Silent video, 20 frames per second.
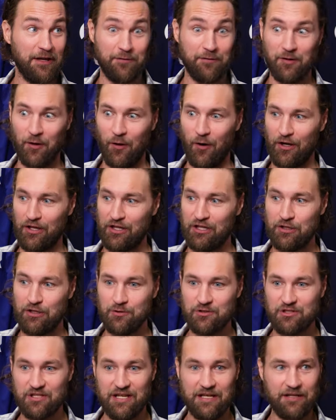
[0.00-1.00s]
if you're on a
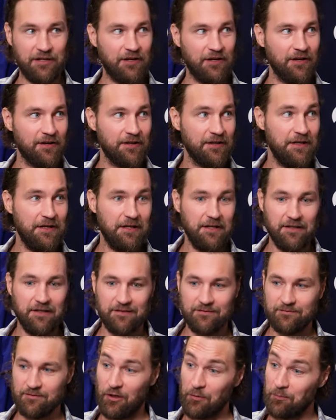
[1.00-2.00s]
huge heater, right,
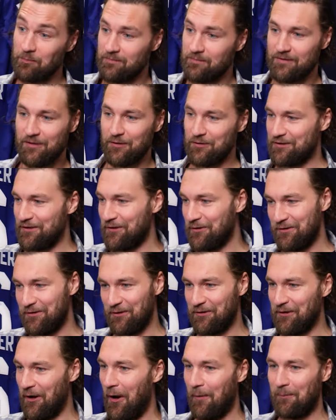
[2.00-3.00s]
you're, you know, you're
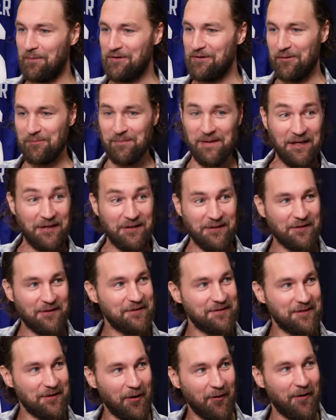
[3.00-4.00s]
comping your
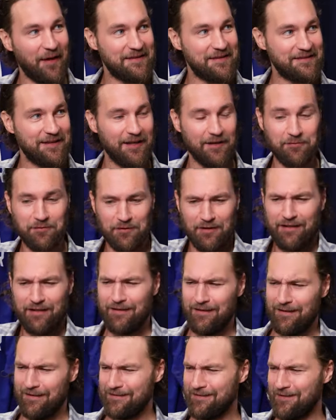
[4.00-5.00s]
meals and all that stuff. You're like,
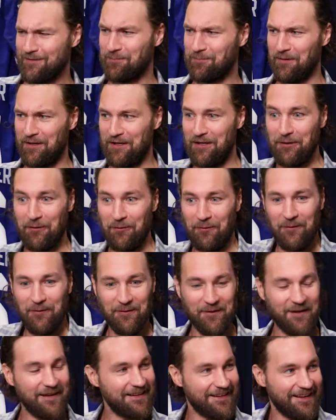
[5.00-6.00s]
oh, this is pretty cool.
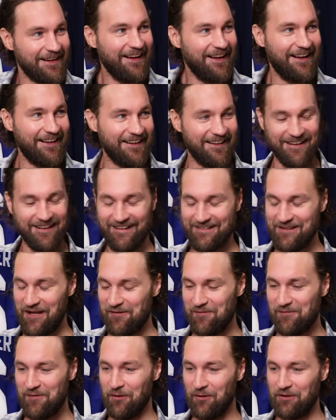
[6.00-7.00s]
Like uh, yeah. I, I,
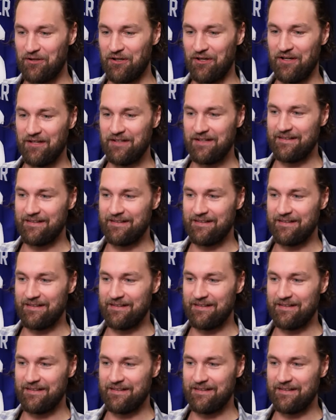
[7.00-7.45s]
feel good.